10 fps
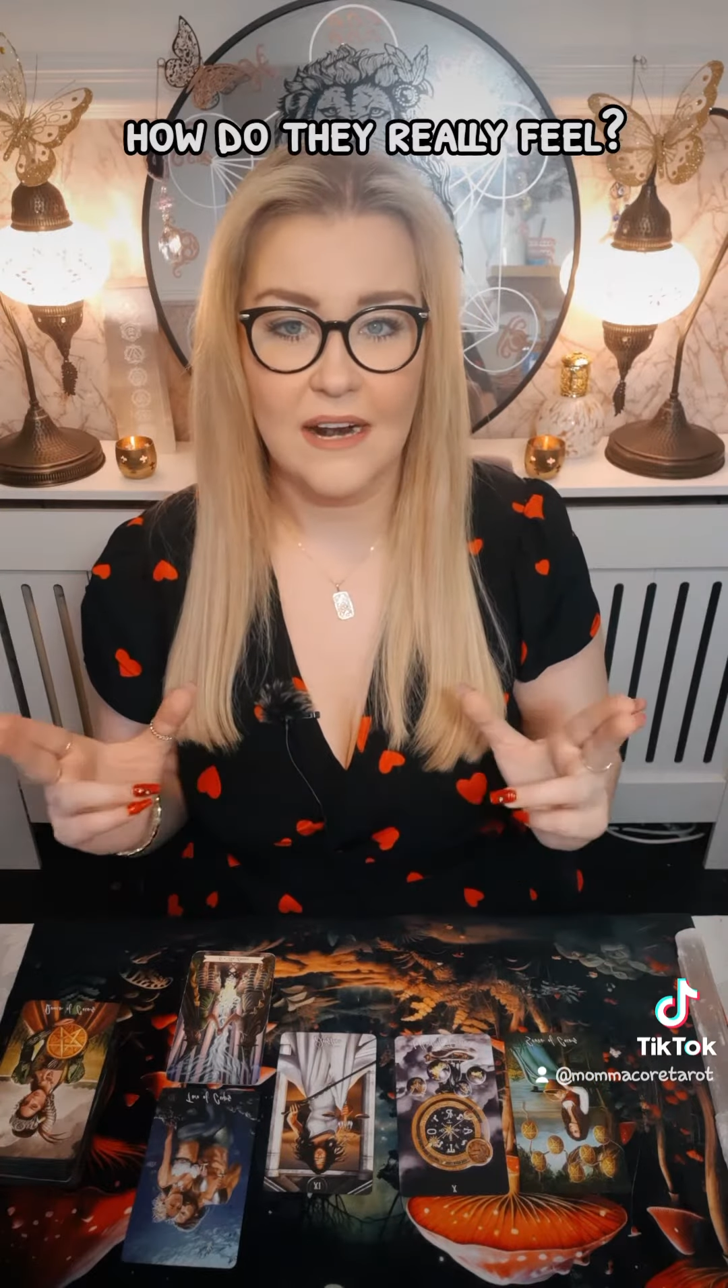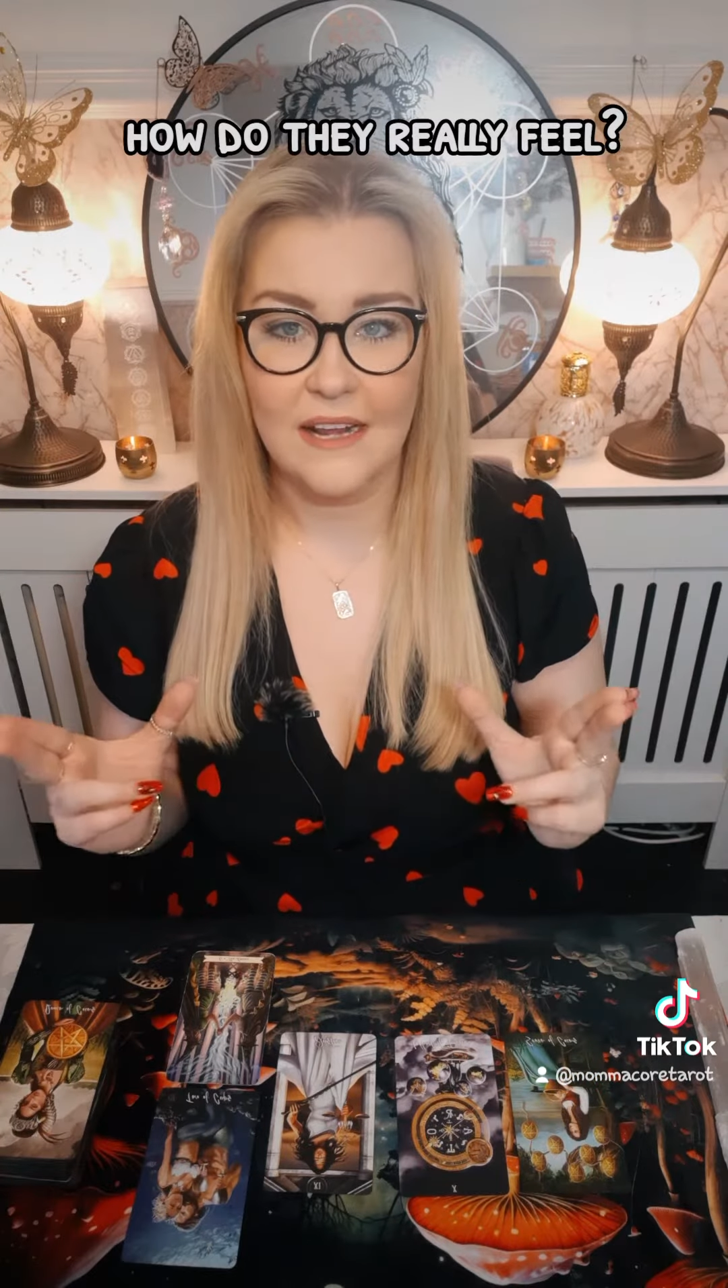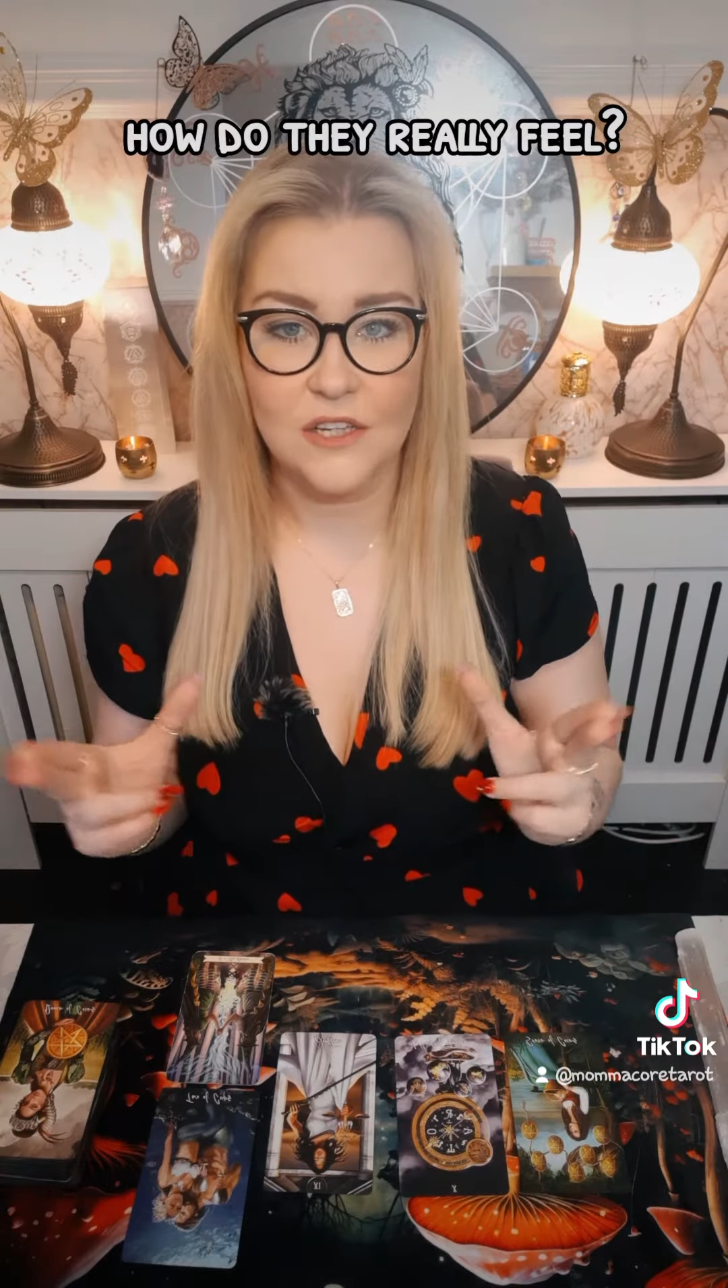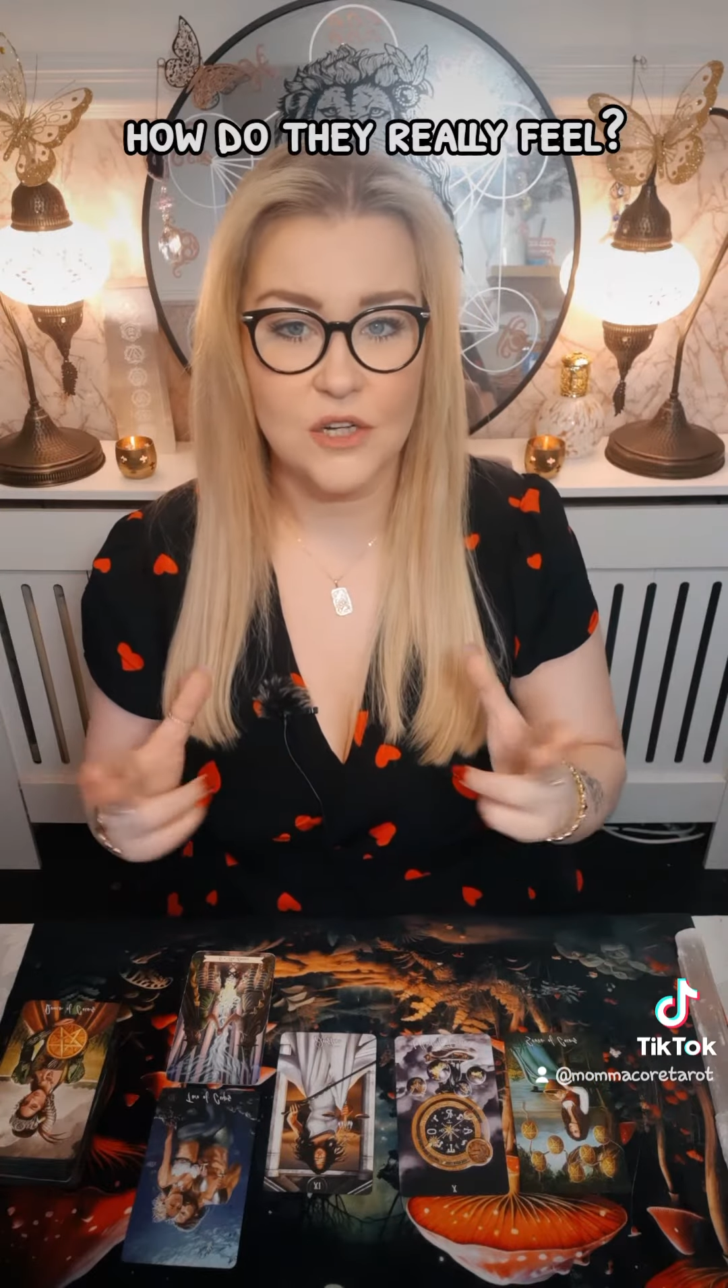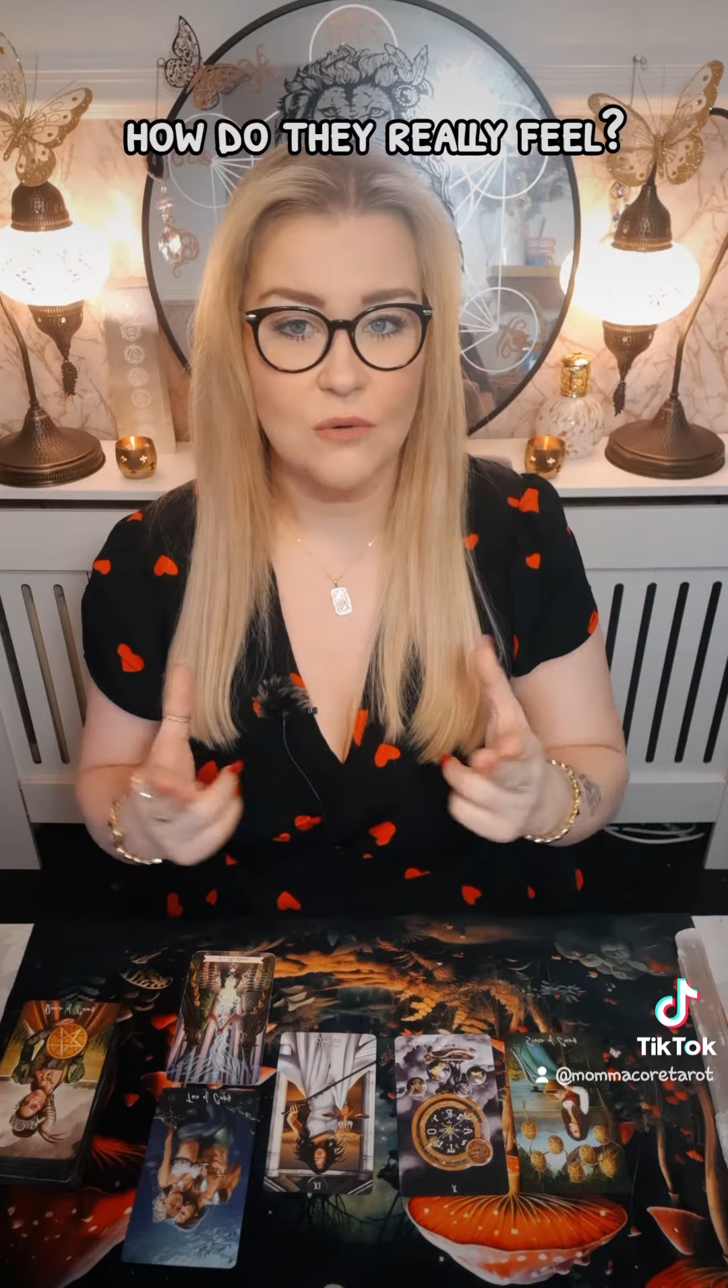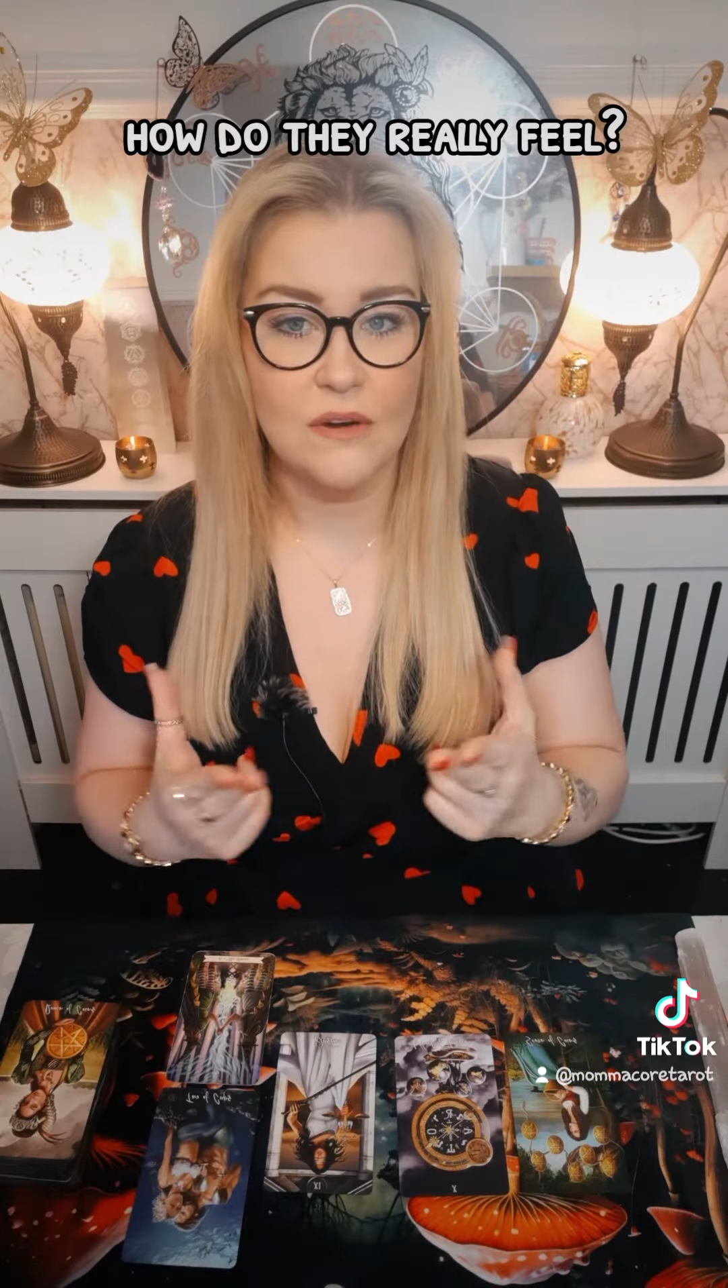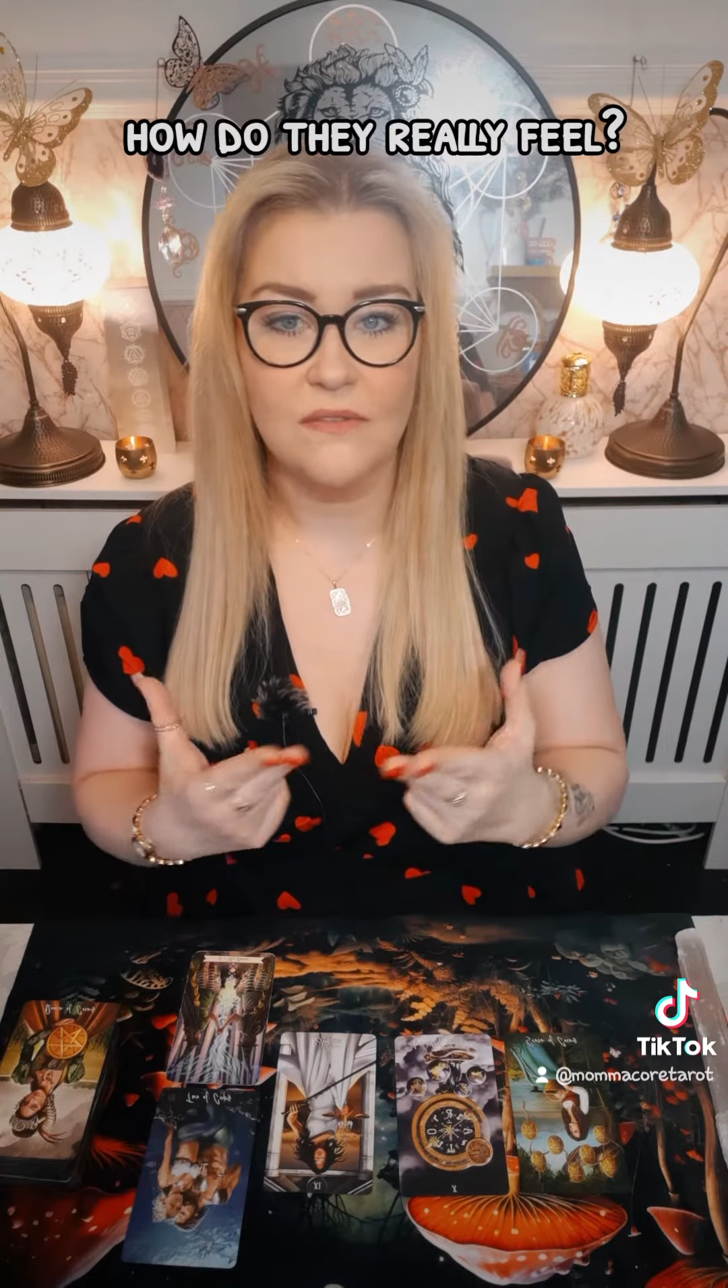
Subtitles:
like totally